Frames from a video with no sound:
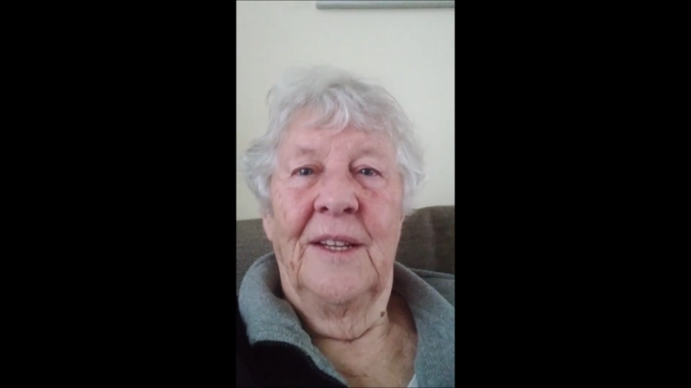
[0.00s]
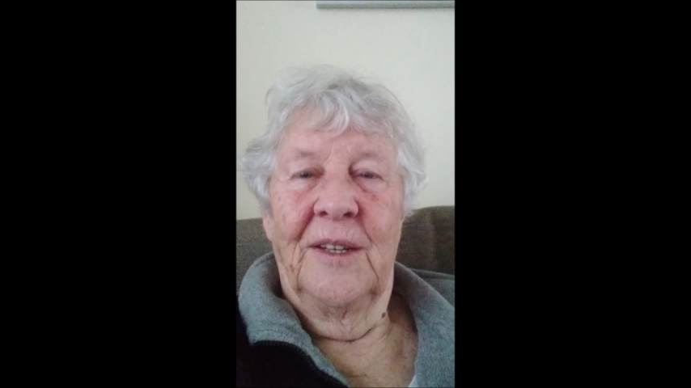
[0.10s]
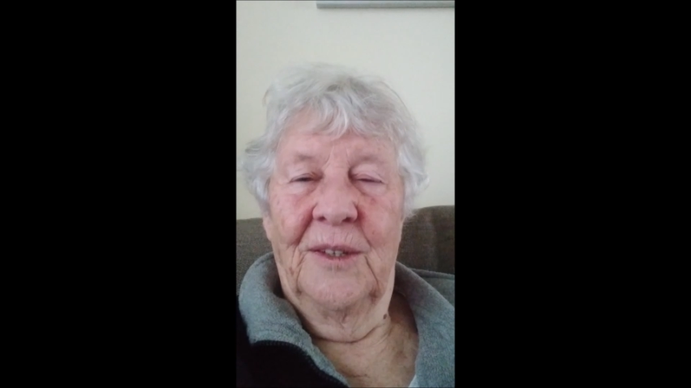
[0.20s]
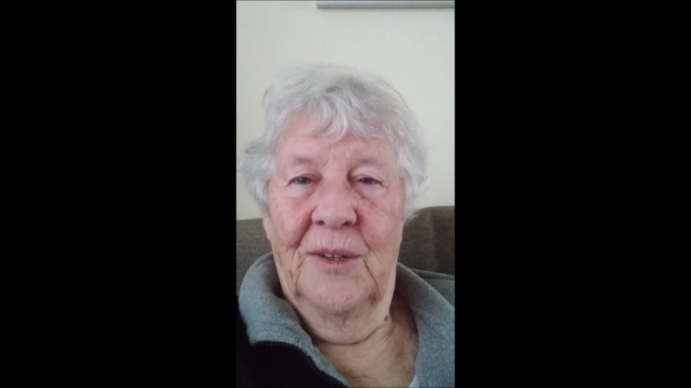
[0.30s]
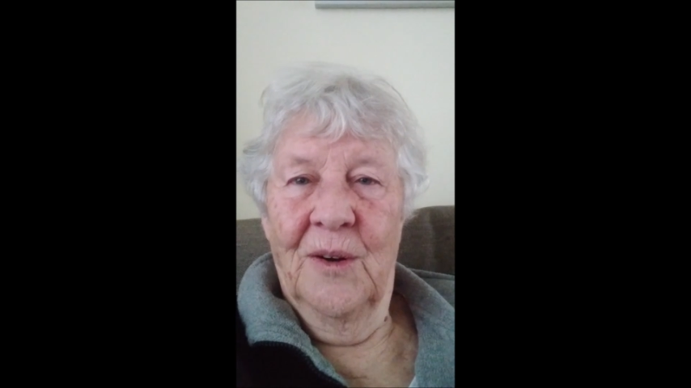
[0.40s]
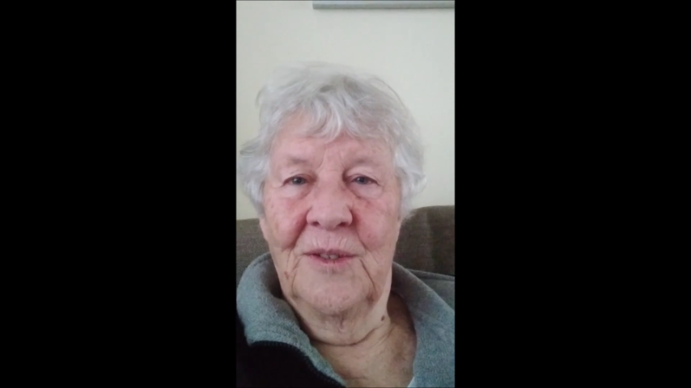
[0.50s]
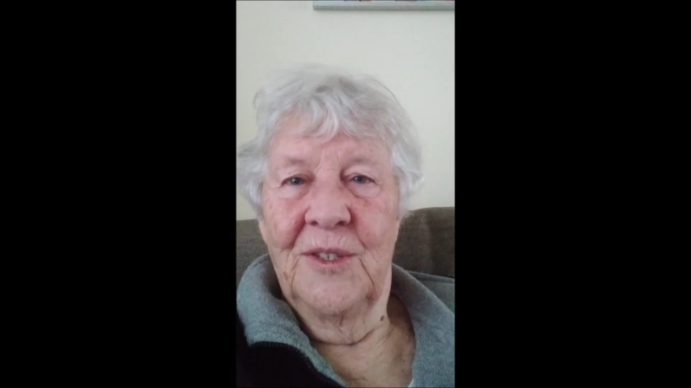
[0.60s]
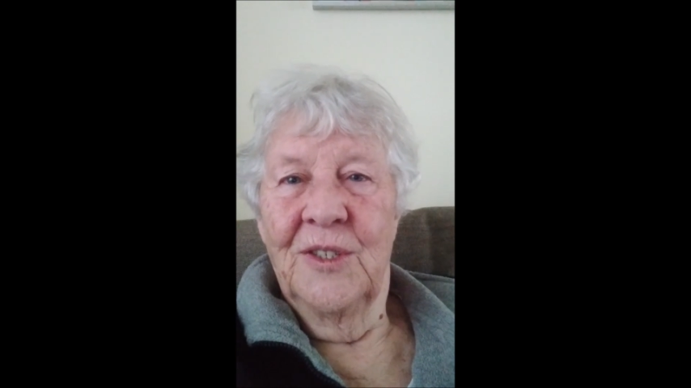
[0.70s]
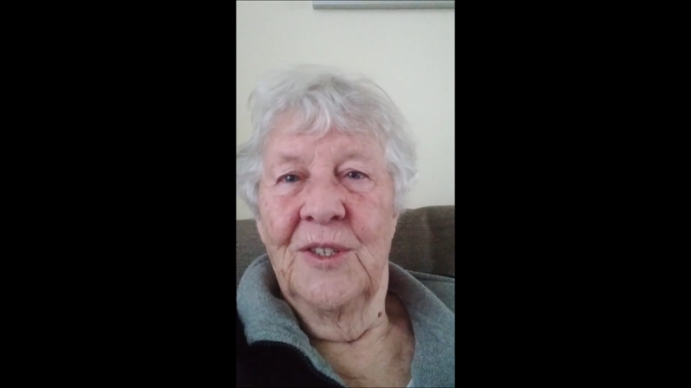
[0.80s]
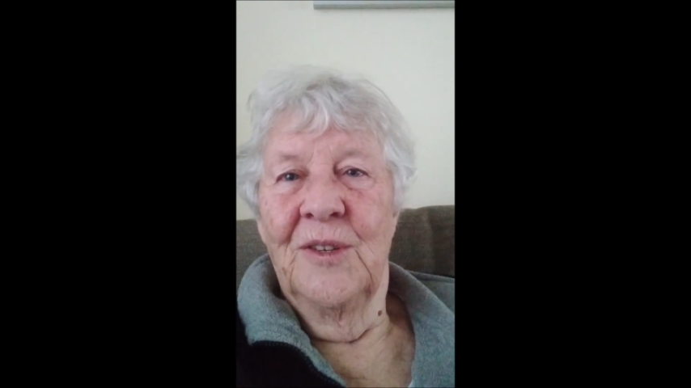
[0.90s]
the
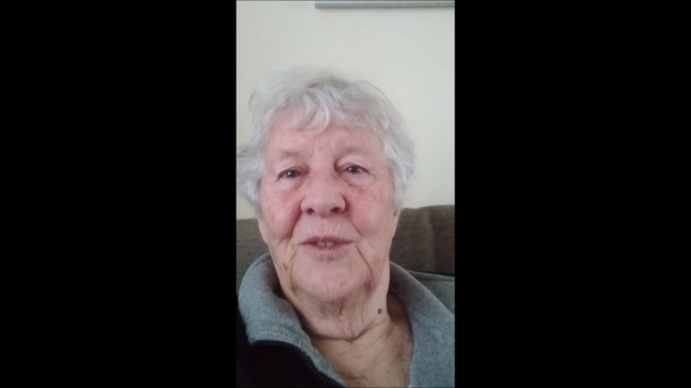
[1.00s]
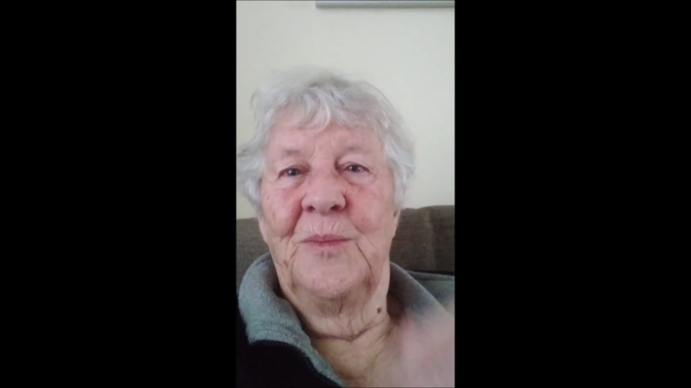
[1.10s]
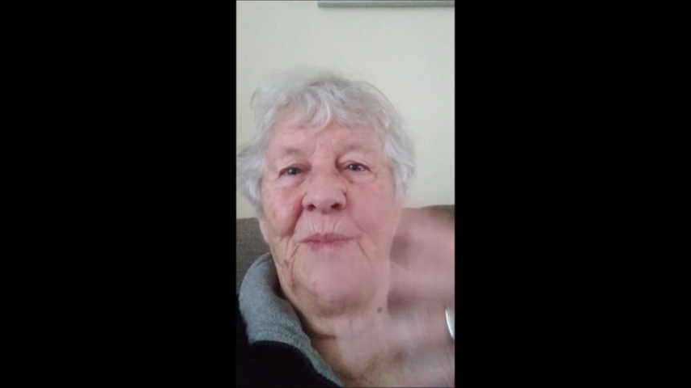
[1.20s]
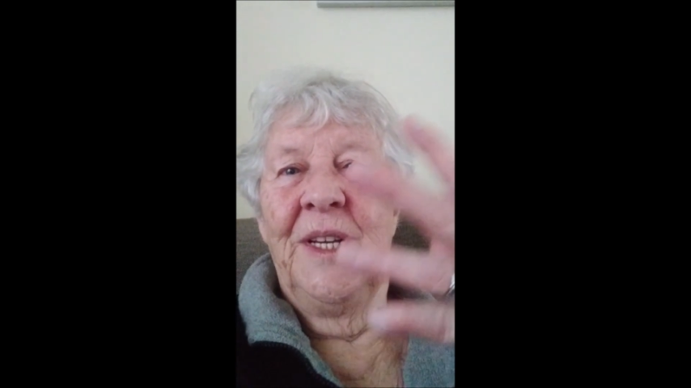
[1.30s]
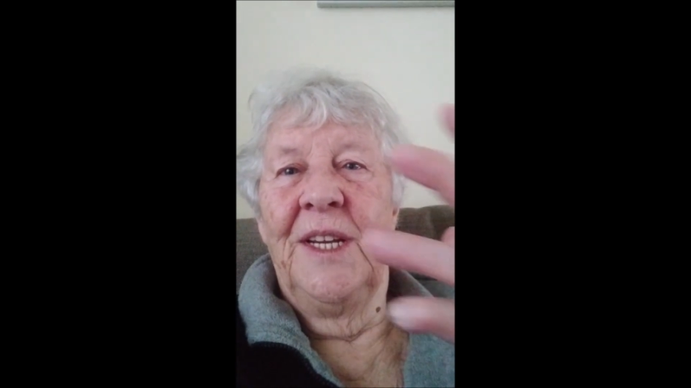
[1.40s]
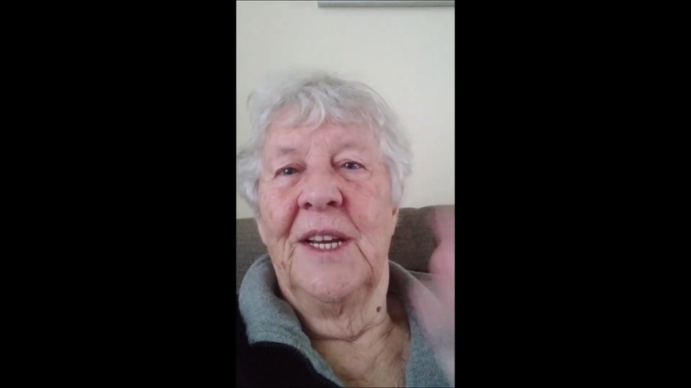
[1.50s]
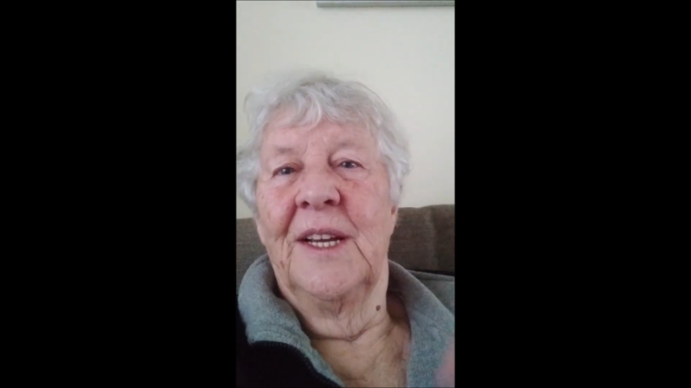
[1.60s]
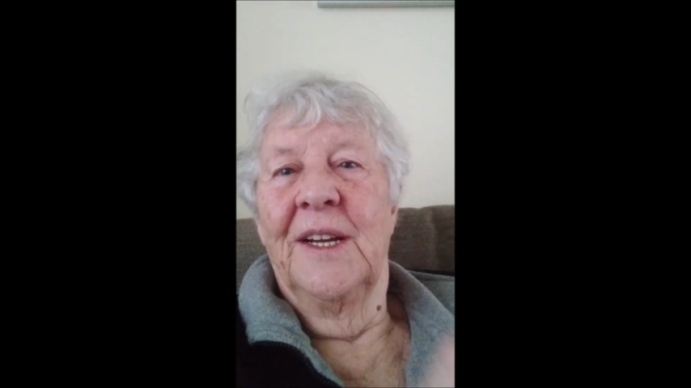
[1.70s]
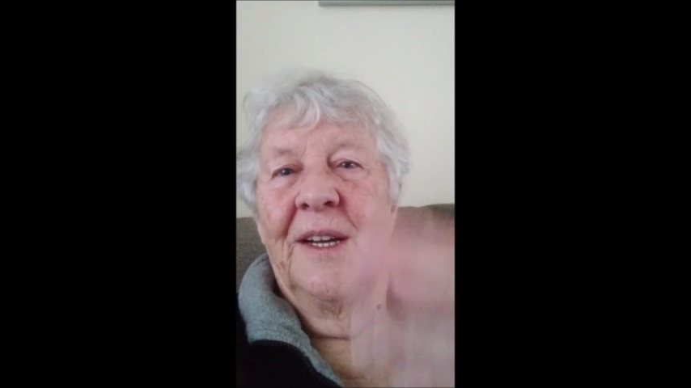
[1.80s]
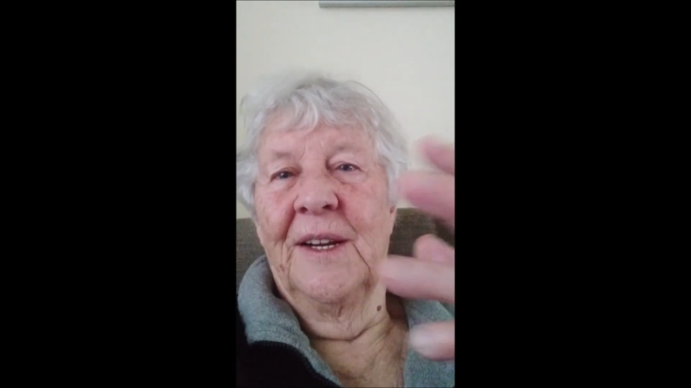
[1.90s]
consciousness be
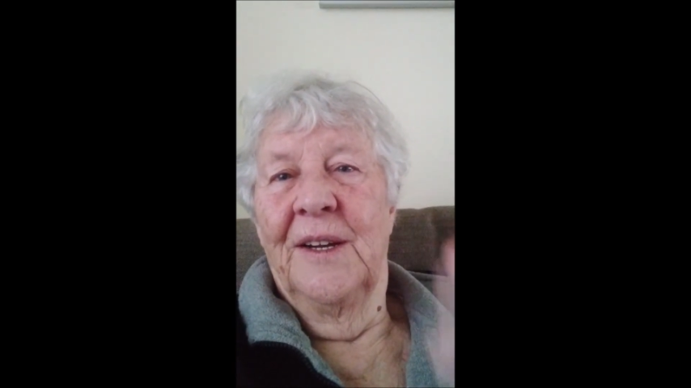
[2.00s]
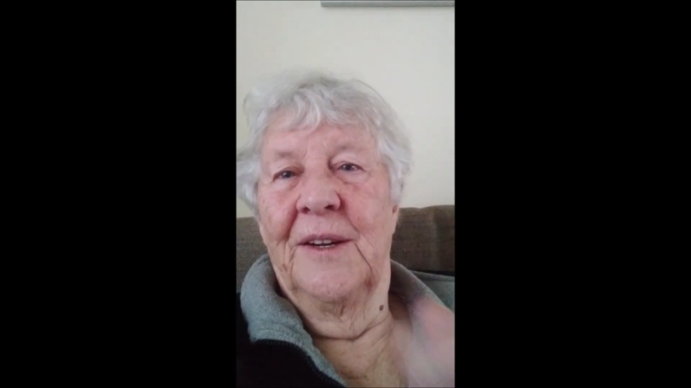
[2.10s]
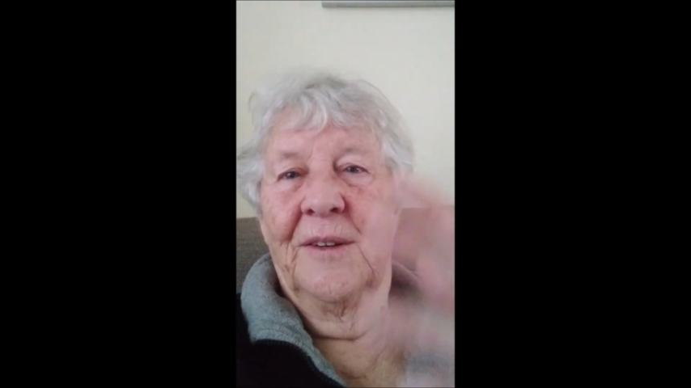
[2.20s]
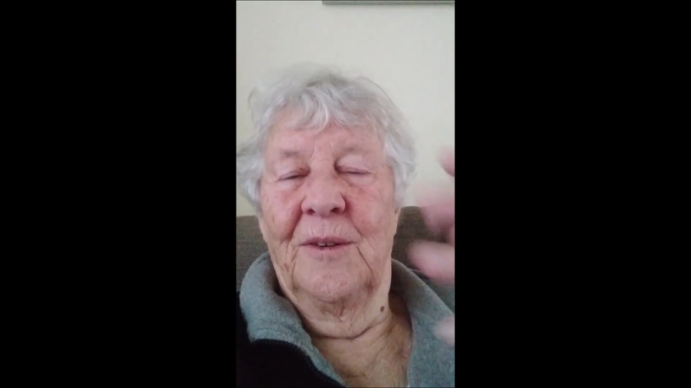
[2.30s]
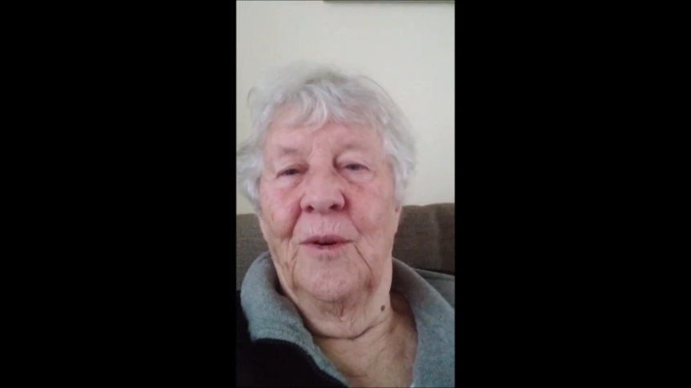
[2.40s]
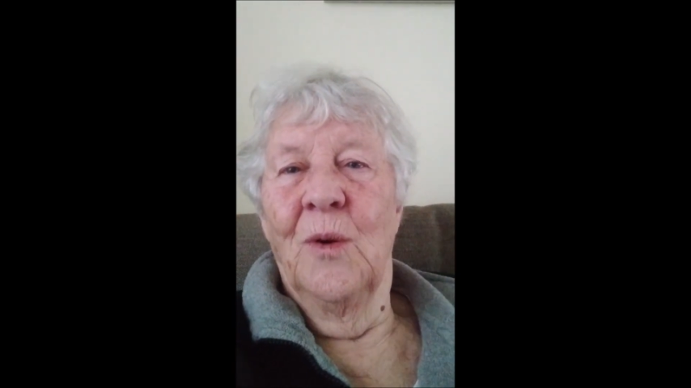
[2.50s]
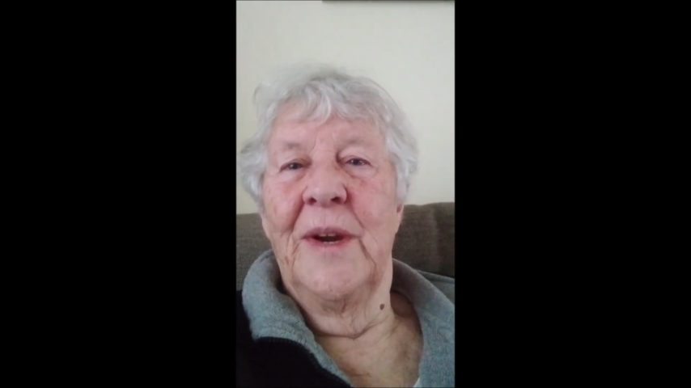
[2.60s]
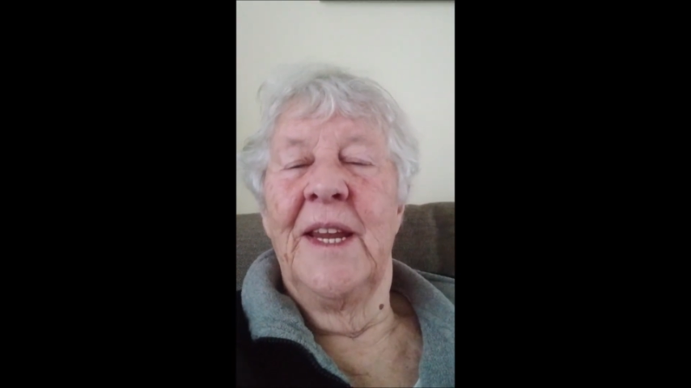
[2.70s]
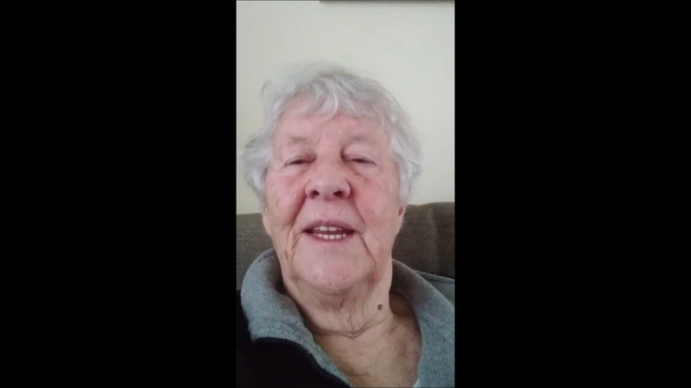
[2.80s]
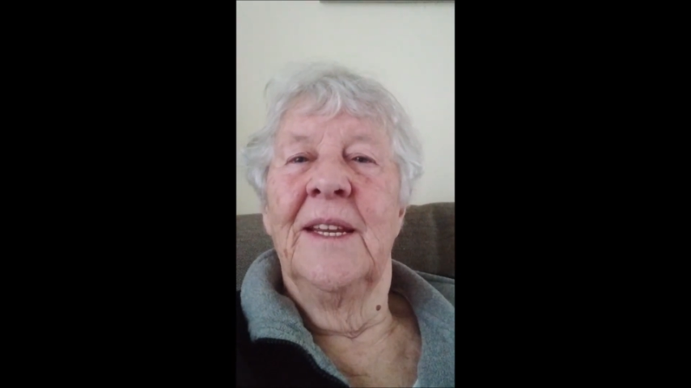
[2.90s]

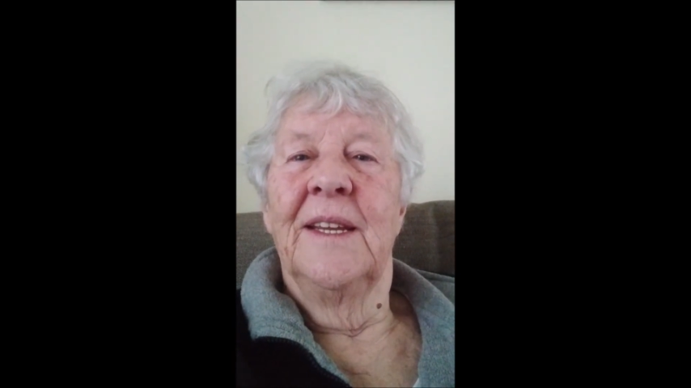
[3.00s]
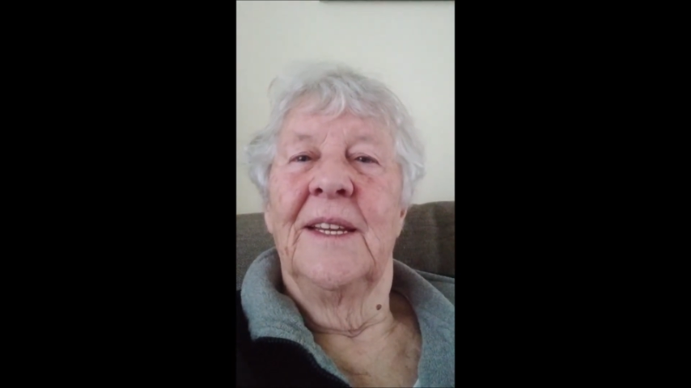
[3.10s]
growing